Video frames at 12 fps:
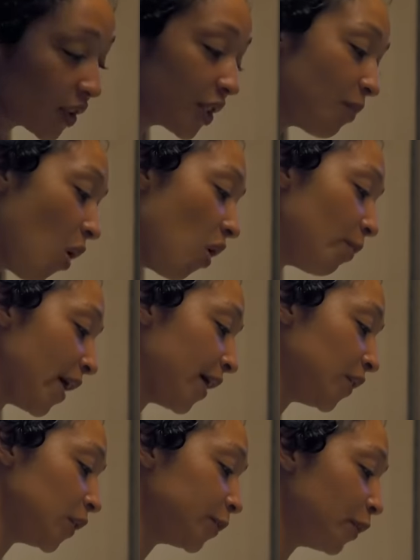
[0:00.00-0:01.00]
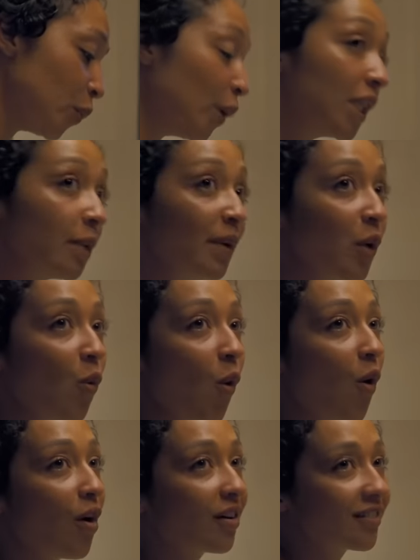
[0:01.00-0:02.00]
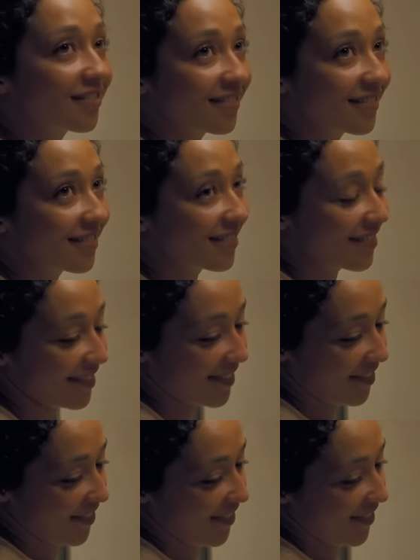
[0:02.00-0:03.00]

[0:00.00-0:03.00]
the small battles, but win the big war. There's